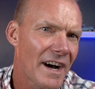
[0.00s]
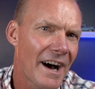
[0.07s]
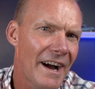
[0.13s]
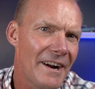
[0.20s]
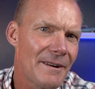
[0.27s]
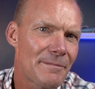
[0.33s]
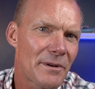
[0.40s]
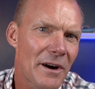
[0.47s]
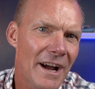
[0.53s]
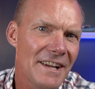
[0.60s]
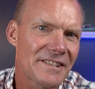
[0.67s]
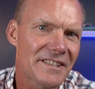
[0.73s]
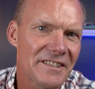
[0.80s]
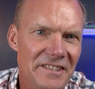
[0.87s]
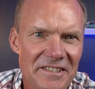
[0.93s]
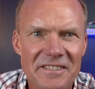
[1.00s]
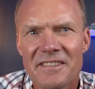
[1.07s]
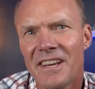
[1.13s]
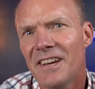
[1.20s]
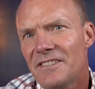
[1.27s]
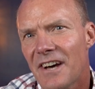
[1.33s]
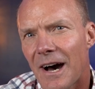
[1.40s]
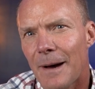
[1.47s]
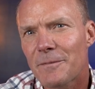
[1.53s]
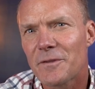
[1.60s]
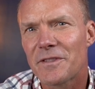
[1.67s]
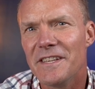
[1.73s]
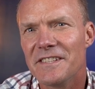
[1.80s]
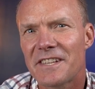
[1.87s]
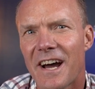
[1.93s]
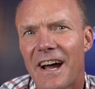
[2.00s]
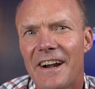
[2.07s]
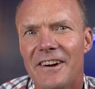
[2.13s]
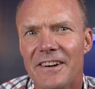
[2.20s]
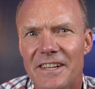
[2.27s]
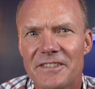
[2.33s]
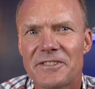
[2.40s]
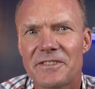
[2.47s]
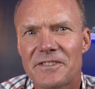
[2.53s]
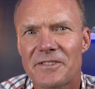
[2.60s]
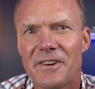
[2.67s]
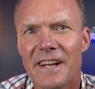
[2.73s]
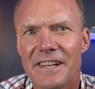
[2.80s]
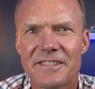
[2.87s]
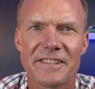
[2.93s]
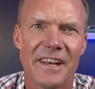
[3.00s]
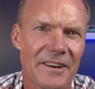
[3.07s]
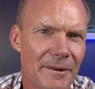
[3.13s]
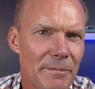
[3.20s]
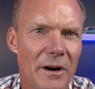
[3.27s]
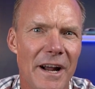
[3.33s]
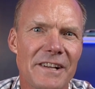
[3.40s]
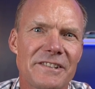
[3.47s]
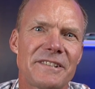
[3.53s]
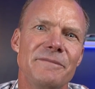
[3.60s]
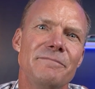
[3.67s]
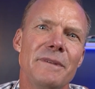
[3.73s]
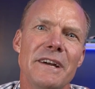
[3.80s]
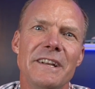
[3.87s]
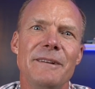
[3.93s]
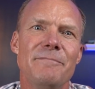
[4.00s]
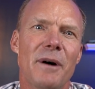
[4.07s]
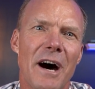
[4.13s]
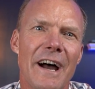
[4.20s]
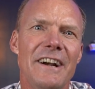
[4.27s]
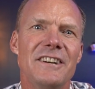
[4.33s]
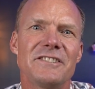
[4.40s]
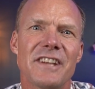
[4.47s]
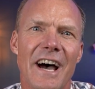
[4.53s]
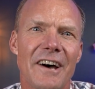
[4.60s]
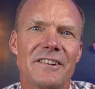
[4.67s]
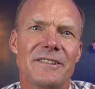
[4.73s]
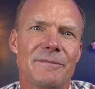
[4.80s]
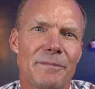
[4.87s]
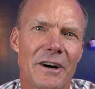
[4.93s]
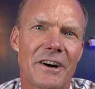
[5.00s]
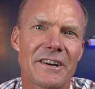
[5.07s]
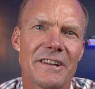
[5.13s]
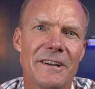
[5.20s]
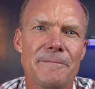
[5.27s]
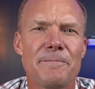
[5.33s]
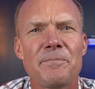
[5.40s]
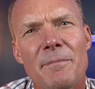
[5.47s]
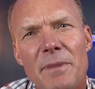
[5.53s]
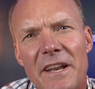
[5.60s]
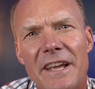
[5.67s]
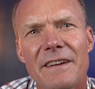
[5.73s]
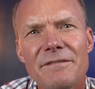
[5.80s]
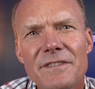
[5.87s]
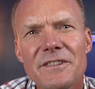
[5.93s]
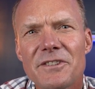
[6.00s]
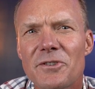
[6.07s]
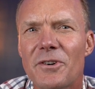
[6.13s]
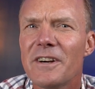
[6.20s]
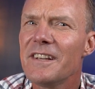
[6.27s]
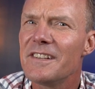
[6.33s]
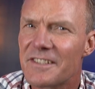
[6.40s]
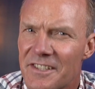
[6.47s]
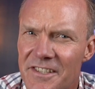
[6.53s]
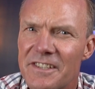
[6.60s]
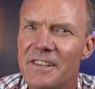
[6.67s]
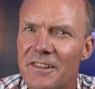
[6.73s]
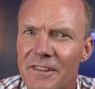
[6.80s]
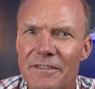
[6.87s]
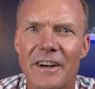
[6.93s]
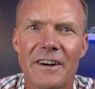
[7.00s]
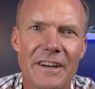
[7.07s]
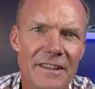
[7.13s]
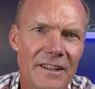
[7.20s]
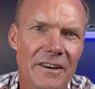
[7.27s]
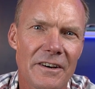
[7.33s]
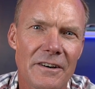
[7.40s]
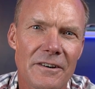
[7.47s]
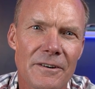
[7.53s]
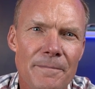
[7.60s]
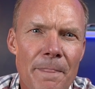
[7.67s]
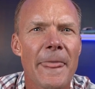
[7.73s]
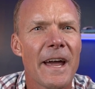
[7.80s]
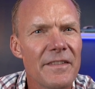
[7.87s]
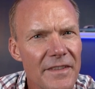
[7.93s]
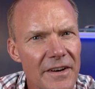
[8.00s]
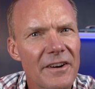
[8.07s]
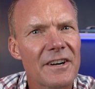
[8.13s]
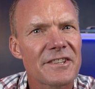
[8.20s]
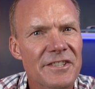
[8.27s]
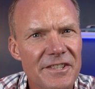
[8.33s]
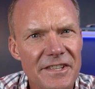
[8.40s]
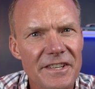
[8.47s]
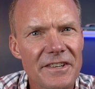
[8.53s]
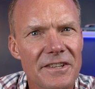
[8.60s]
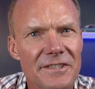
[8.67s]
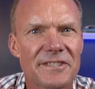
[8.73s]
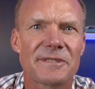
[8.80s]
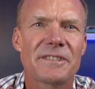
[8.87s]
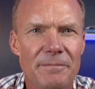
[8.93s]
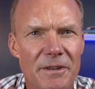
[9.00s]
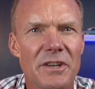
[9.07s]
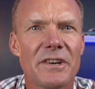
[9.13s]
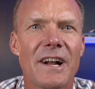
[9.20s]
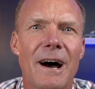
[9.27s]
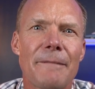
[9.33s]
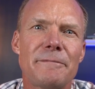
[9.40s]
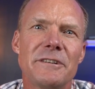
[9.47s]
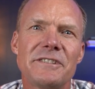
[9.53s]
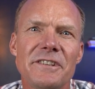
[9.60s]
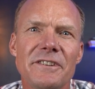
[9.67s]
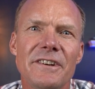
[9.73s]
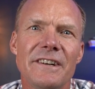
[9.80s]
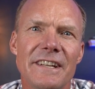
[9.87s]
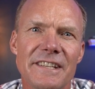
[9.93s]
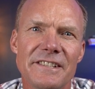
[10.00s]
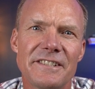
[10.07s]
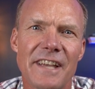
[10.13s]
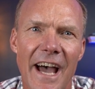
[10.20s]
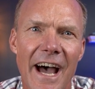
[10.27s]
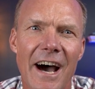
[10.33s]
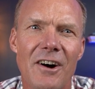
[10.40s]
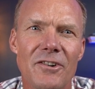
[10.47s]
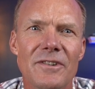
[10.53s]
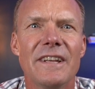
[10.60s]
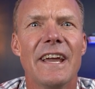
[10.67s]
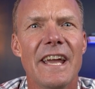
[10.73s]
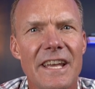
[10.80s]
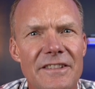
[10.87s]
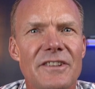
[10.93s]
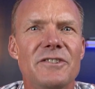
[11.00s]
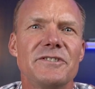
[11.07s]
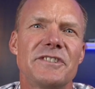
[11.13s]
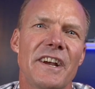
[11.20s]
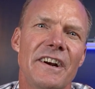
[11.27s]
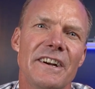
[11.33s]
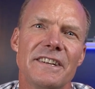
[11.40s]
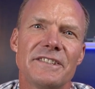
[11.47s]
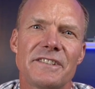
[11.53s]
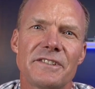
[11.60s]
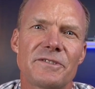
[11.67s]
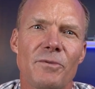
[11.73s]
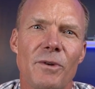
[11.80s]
higher prices, topped with these higher interest rates that are pricing many buyers out of the market. But inventory is still very low, and there are still some good opportunities out in those areas as